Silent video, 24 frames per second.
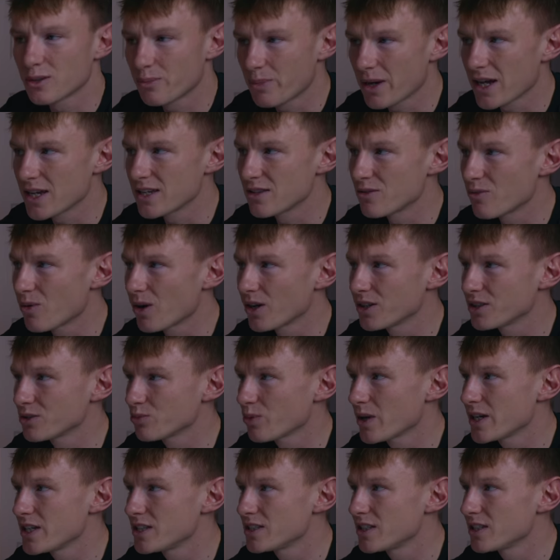to pay the rider's
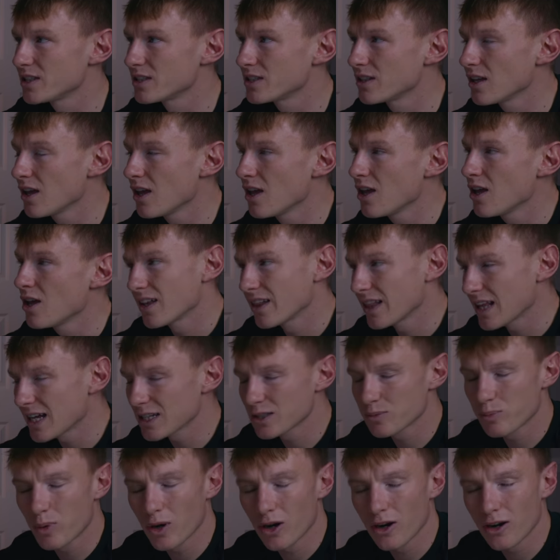wages. The
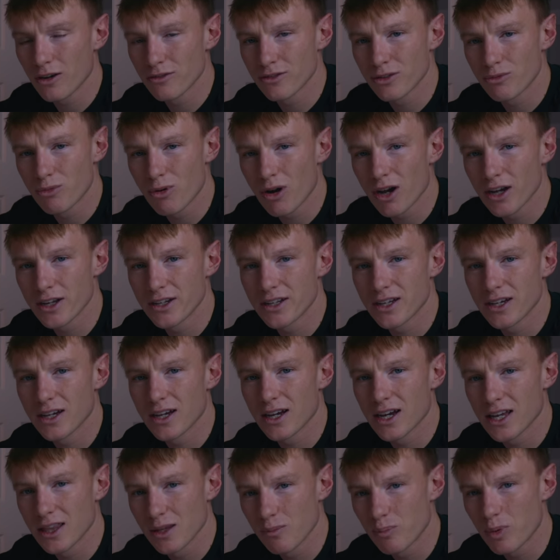last part of the rider
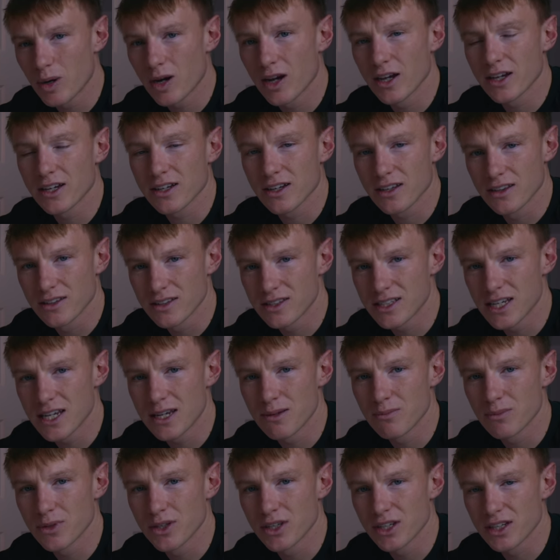and the bike and the
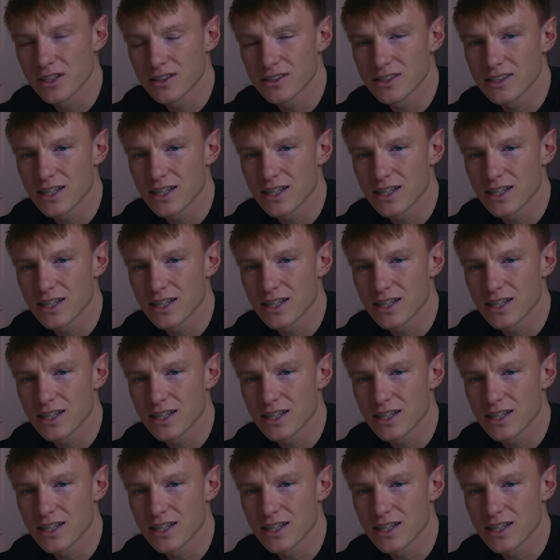team that you can